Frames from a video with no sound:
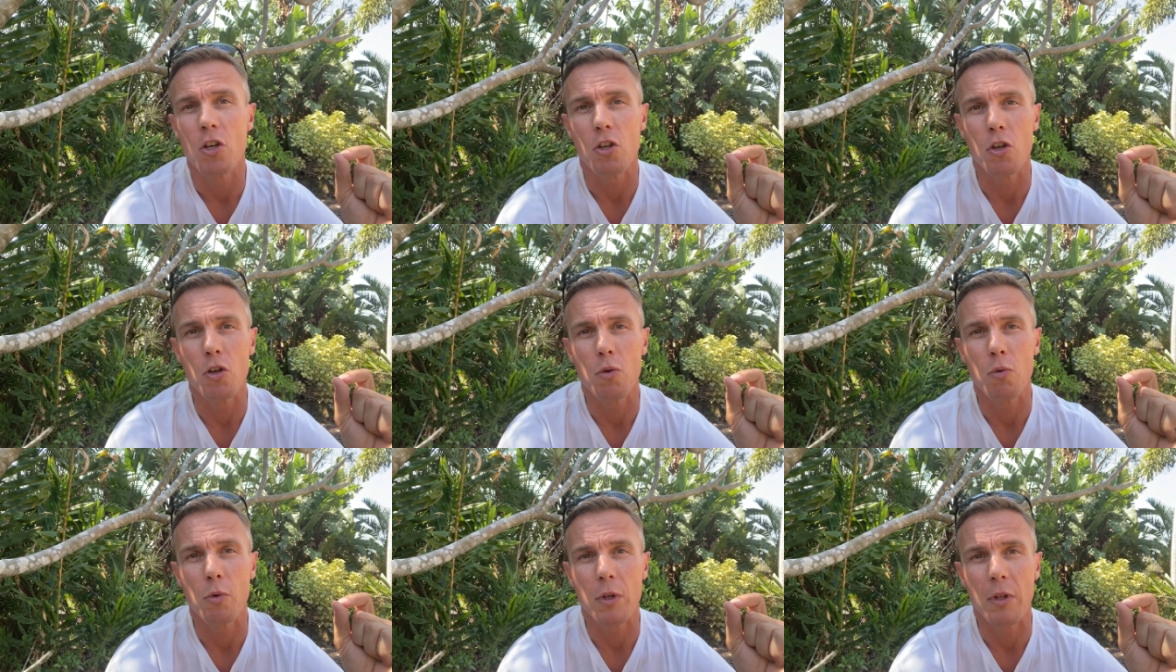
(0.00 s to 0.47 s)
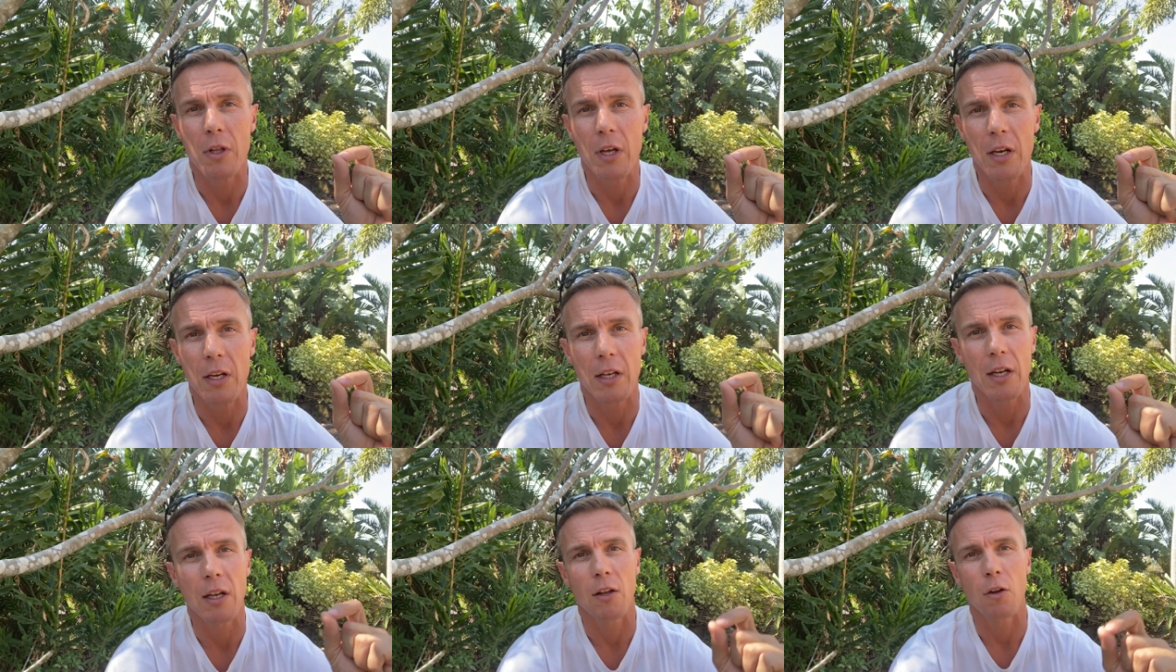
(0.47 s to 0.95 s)
you would
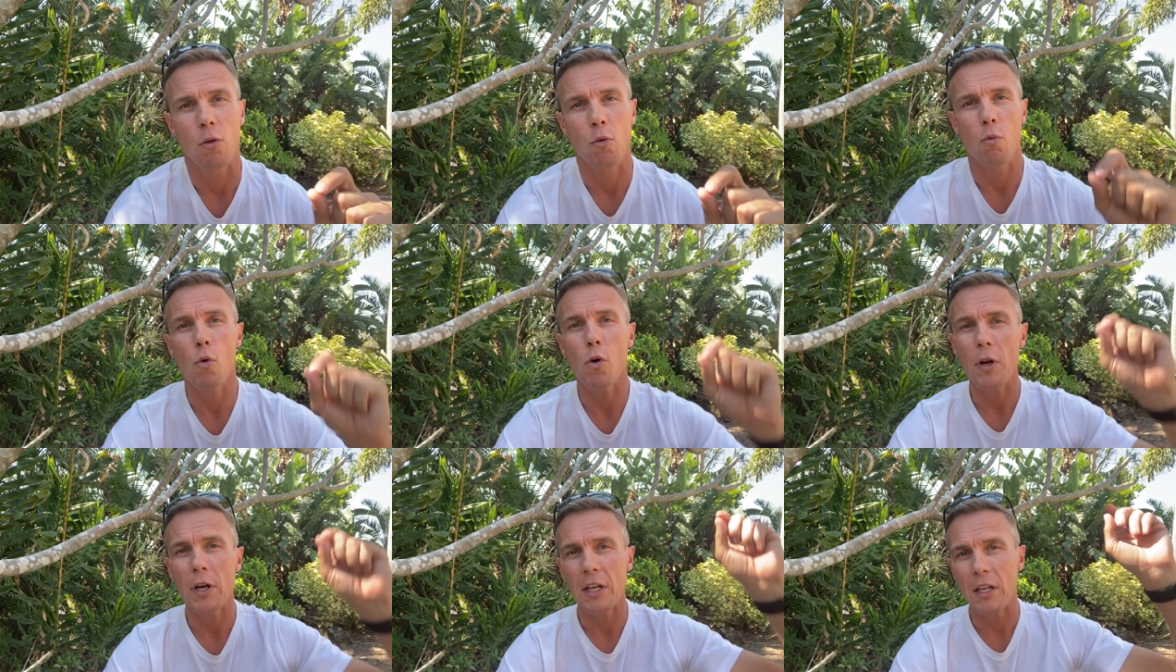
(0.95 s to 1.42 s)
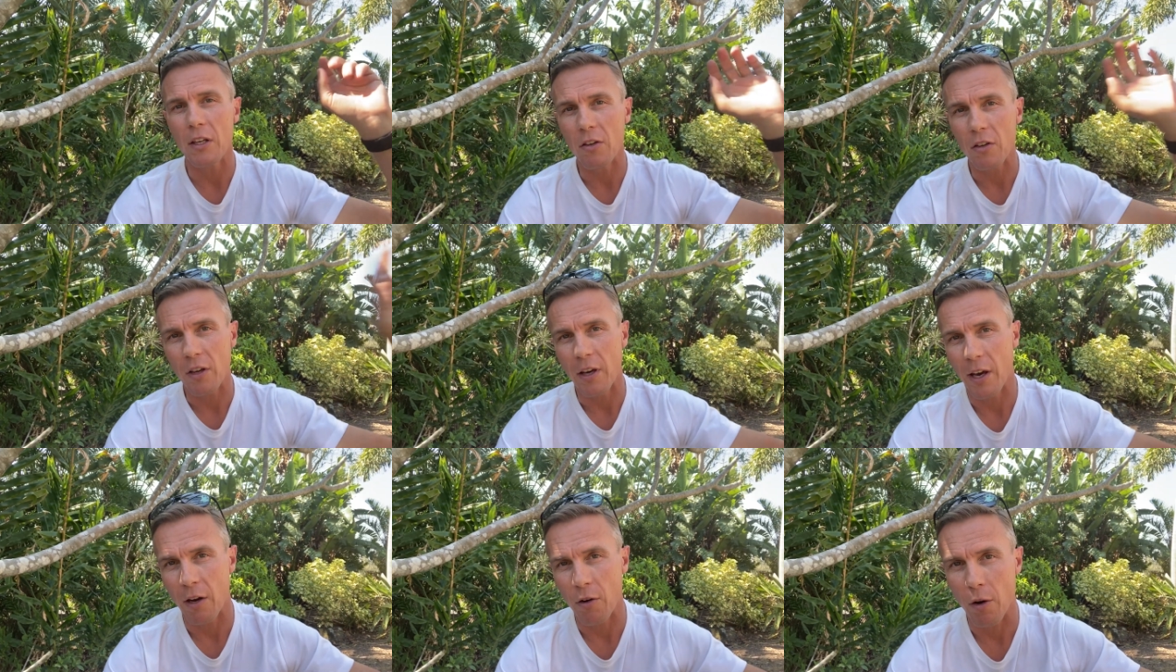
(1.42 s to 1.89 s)
then get a little warning
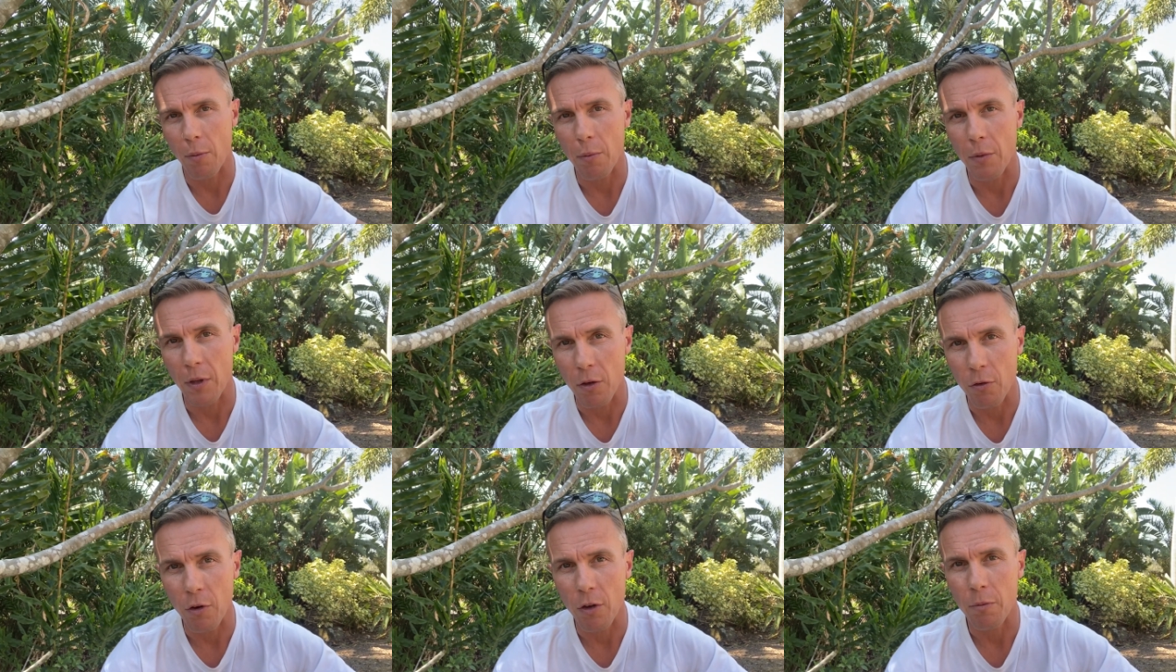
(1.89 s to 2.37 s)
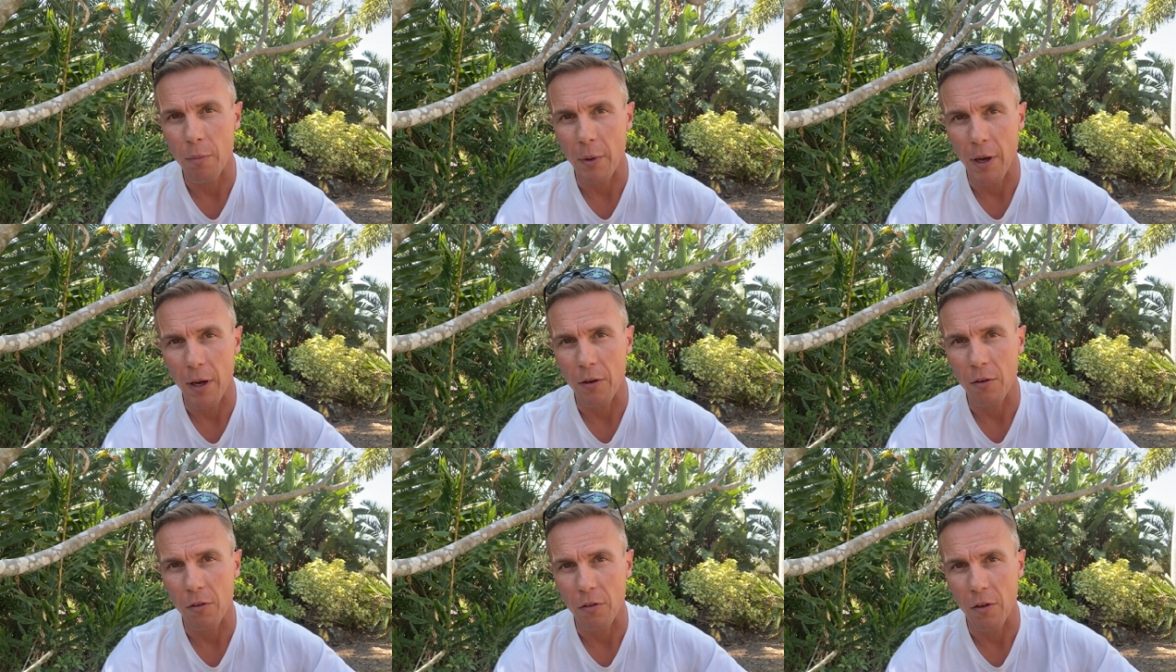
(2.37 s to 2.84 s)
indicator up in the address
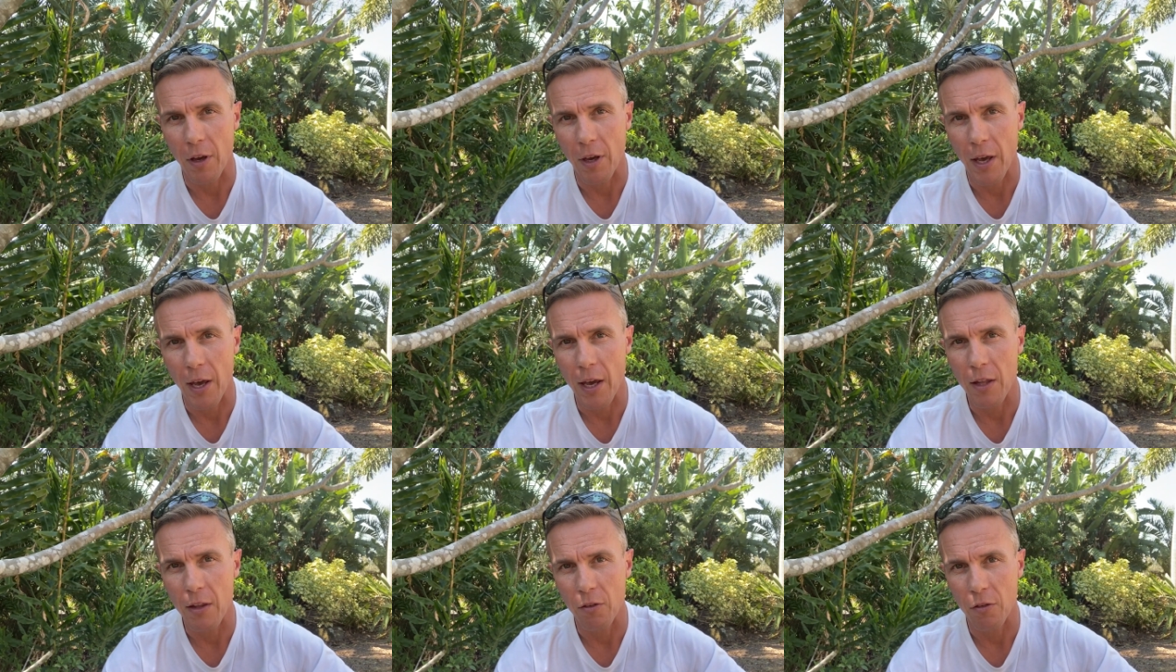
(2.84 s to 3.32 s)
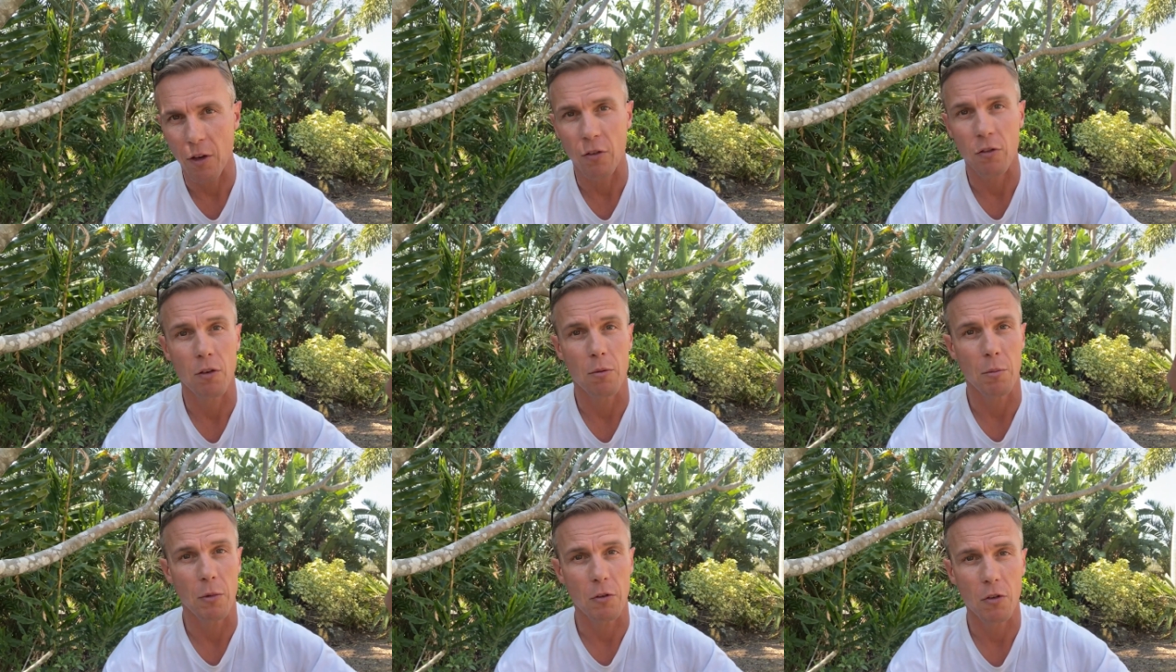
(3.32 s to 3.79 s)
bar to say, hey, there's
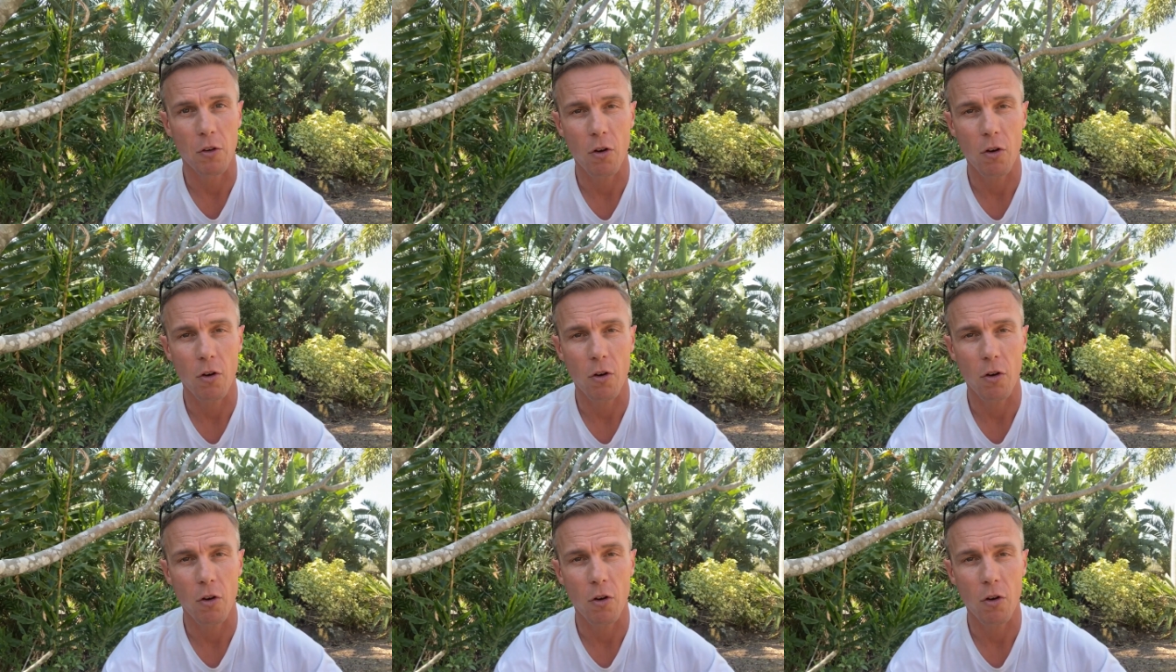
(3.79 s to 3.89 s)
actually